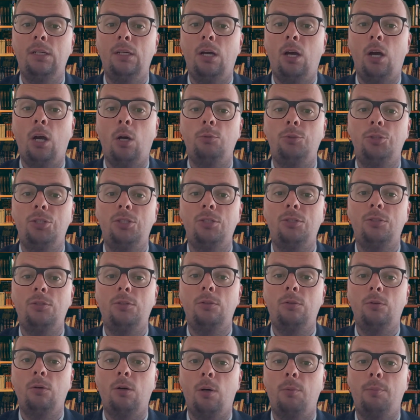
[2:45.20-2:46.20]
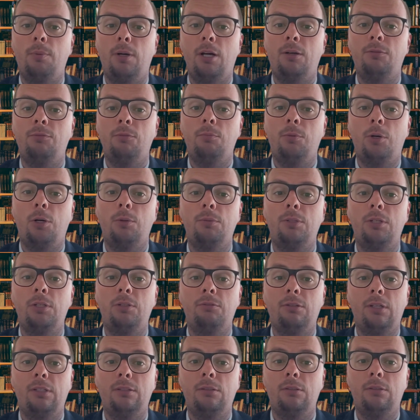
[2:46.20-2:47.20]
Option 2. Apply for
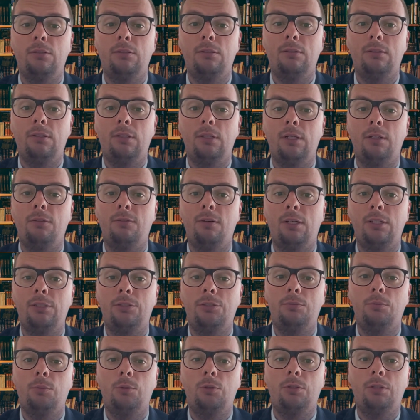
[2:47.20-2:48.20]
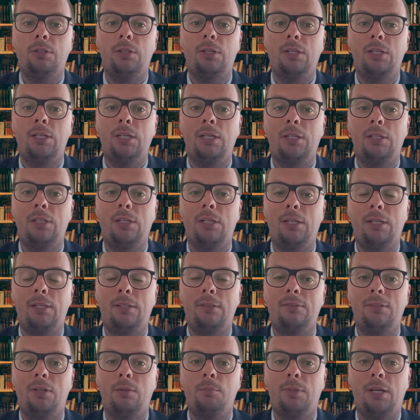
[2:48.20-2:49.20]
permanent residency if eligible.
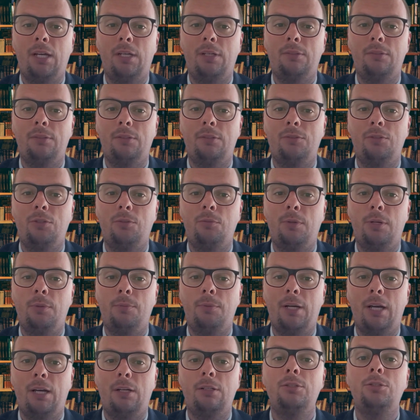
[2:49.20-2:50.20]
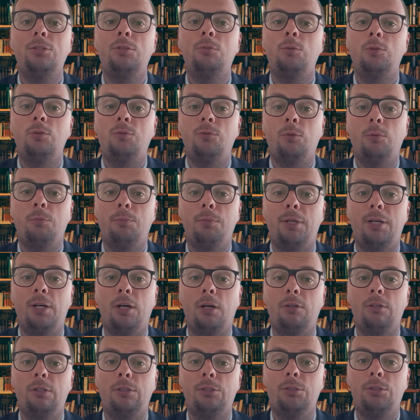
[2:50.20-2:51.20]
In some cases, you may be eligible for
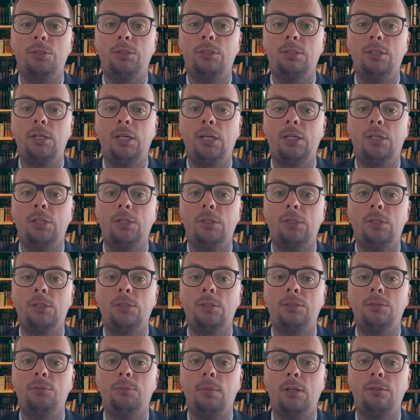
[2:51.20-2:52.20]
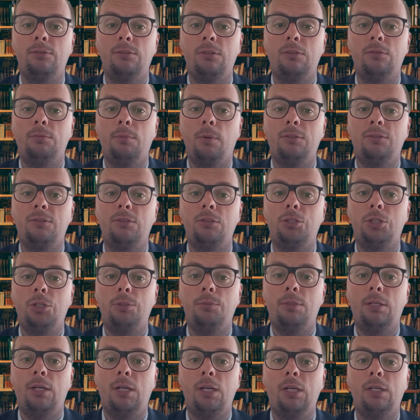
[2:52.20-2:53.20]
PR under spousal
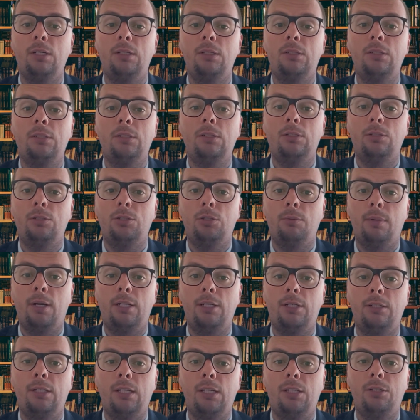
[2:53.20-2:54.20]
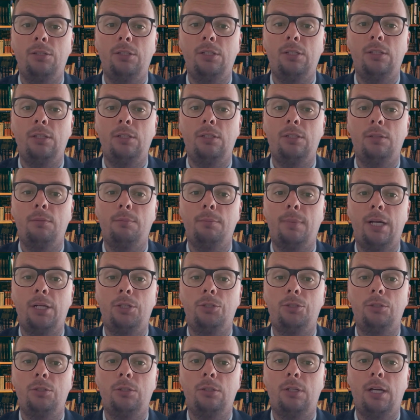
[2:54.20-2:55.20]
sponsorship, humanitarian and
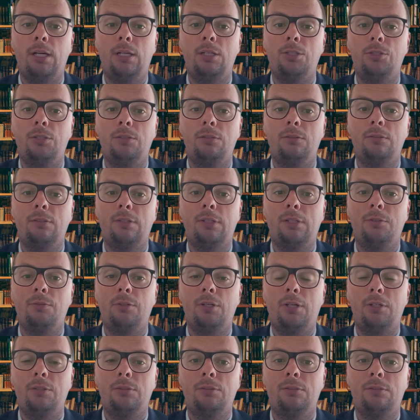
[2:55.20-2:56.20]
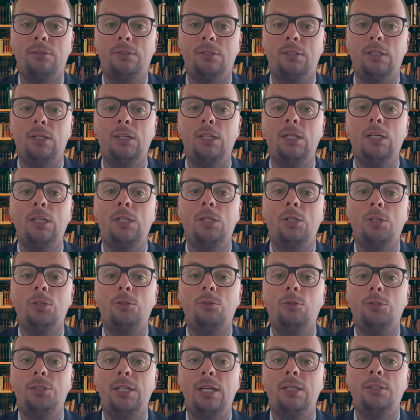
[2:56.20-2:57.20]
compassionate H&C grounds,
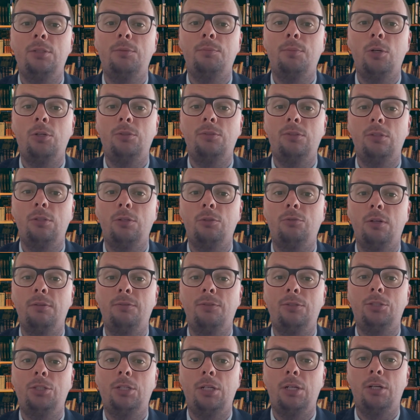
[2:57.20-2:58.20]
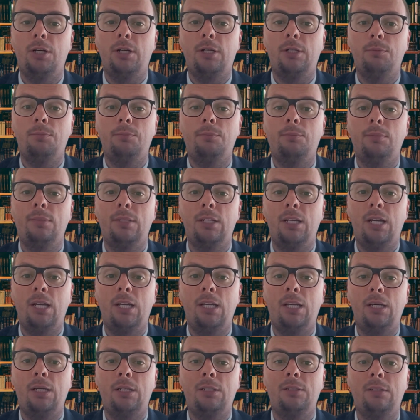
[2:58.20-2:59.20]
protected person or refugee claim.
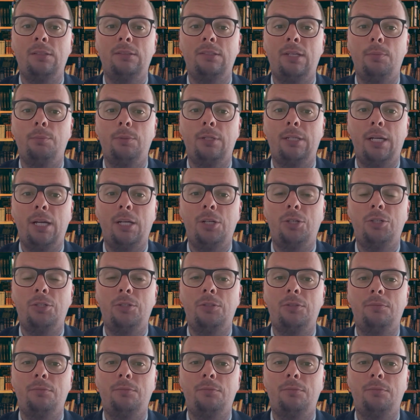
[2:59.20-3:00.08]
These applications